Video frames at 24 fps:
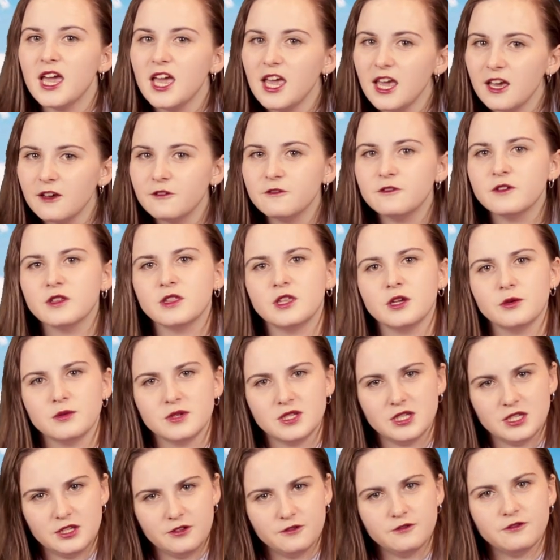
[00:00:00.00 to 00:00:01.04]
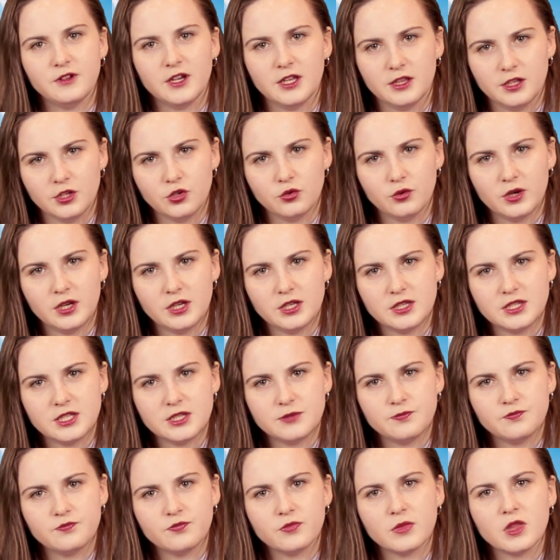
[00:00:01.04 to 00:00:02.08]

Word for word: if they receive failing grades.